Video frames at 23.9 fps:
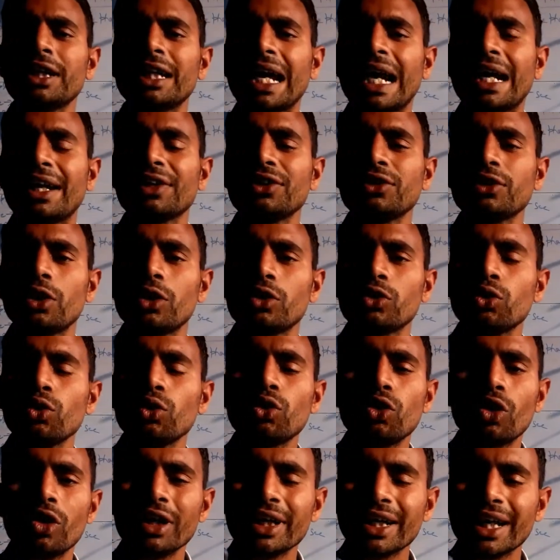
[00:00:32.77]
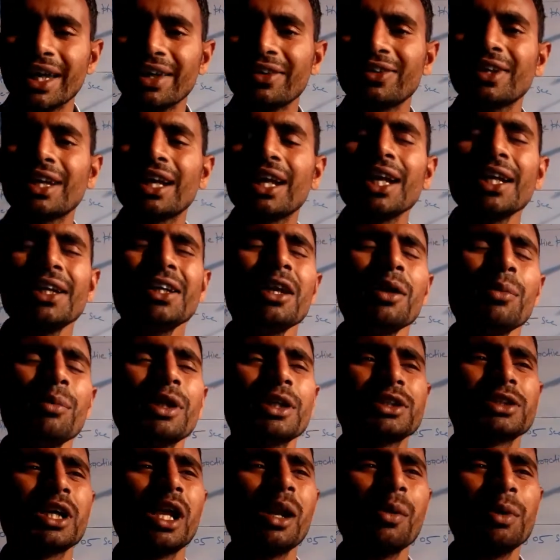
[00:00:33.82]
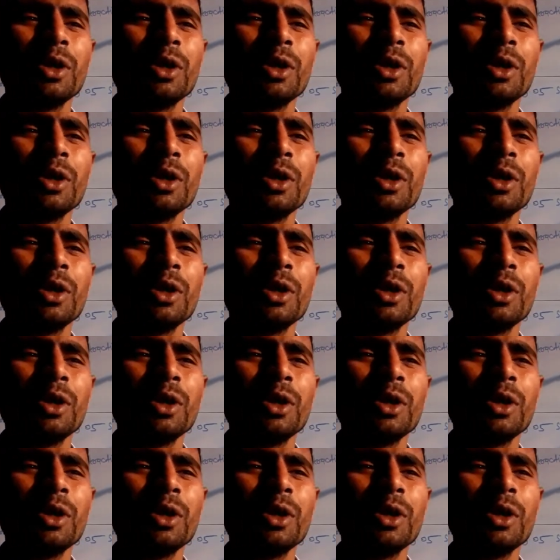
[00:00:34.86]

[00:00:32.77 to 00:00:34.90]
that is also called a skeletal muscle,